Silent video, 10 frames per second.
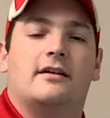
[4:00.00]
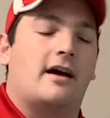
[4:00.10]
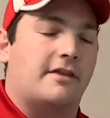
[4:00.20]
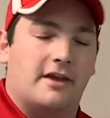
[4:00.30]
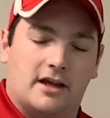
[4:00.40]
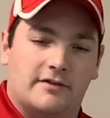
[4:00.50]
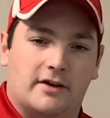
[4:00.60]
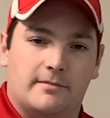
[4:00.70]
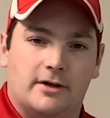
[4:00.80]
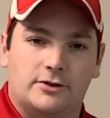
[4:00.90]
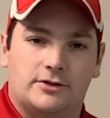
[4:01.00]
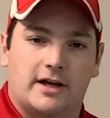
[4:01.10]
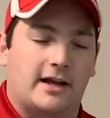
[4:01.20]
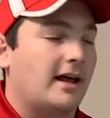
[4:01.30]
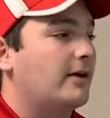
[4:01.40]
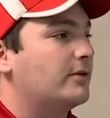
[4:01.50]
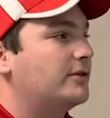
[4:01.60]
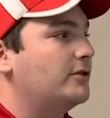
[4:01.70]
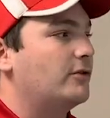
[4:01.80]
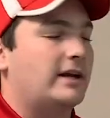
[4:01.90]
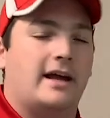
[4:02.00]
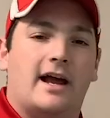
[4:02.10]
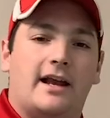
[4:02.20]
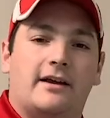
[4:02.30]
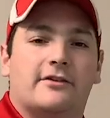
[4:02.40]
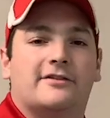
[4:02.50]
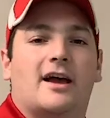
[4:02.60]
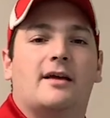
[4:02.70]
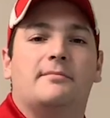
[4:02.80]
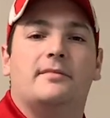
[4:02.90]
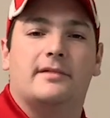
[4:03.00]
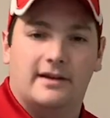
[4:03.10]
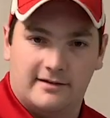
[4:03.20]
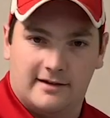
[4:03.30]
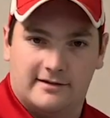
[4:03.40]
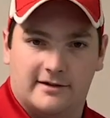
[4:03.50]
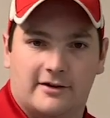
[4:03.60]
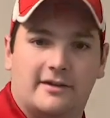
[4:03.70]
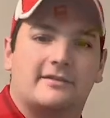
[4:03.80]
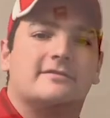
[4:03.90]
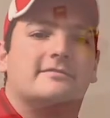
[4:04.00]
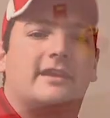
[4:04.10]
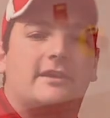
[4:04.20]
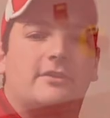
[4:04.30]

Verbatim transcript: I thank you very much, and I will do it any other time it is necessary. Thank